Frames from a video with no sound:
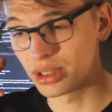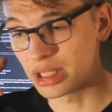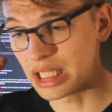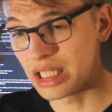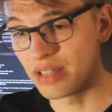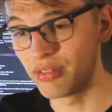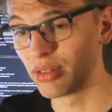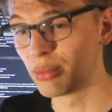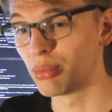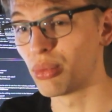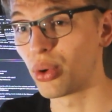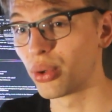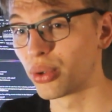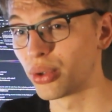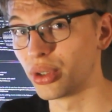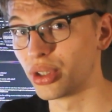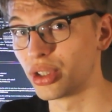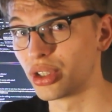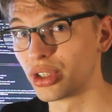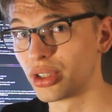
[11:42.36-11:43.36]
even more
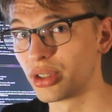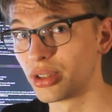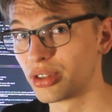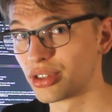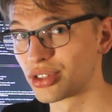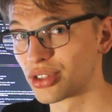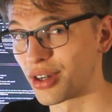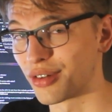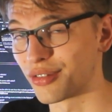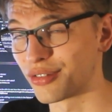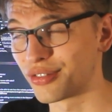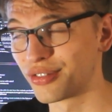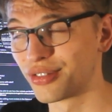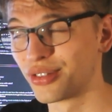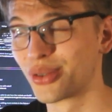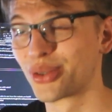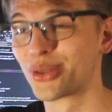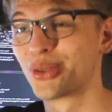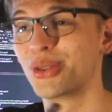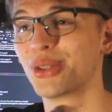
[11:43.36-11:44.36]
nerdy stuff,
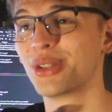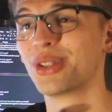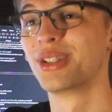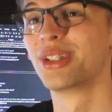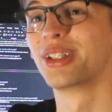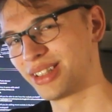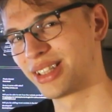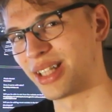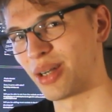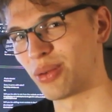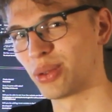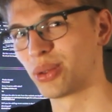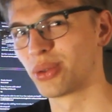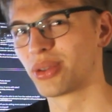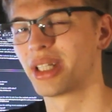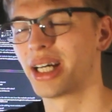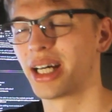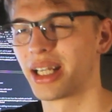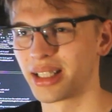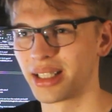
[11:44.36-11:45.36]
you could download
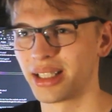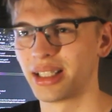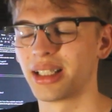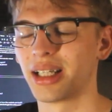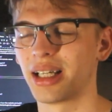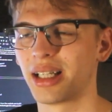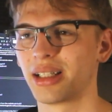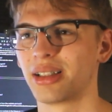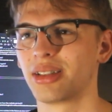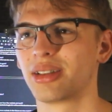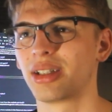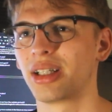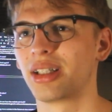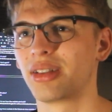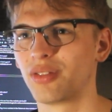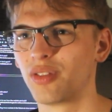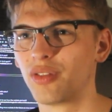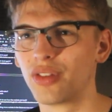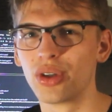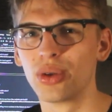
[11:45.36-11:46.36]
that and
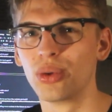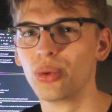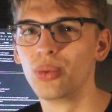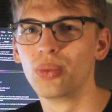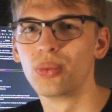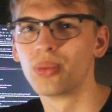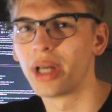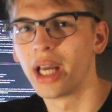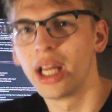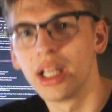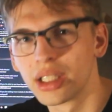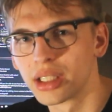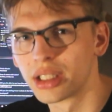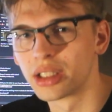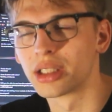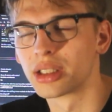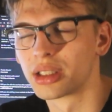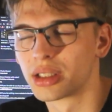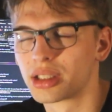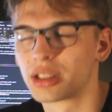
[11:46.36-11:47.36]
view
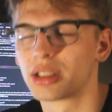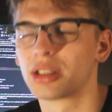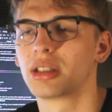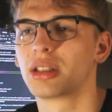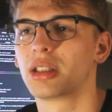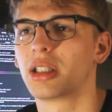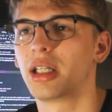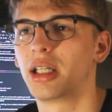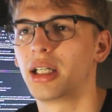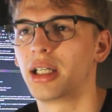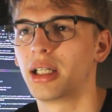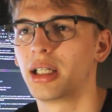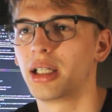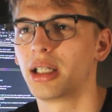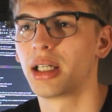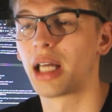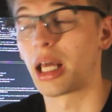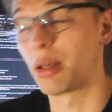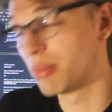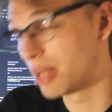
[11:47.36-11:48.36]
engines,
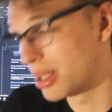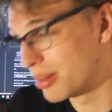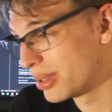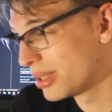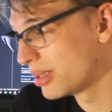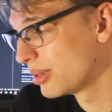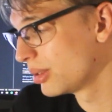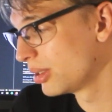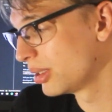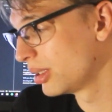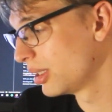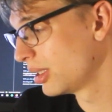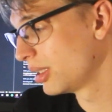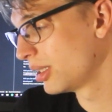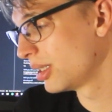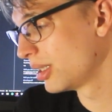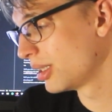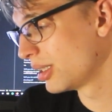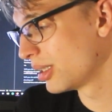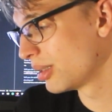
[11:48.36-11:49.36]
and
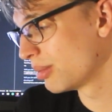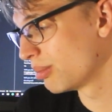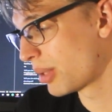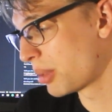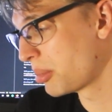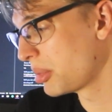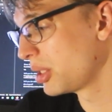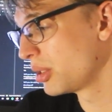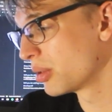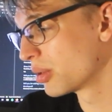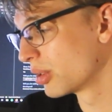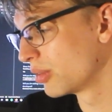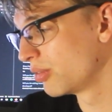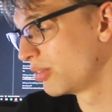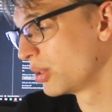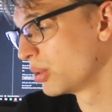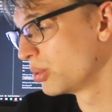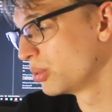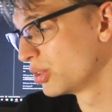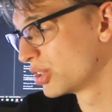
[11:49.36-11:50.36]
maybe you could
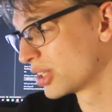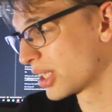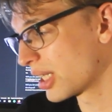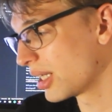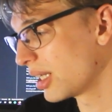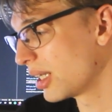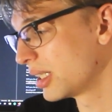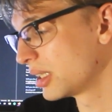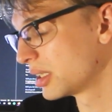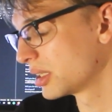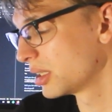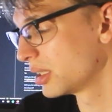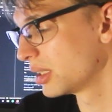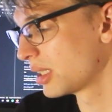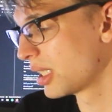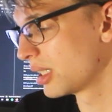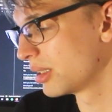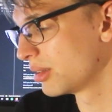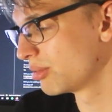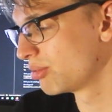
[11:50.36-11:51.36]
view satellites
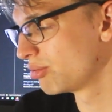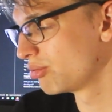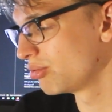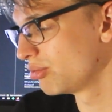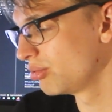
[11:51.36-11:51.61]
and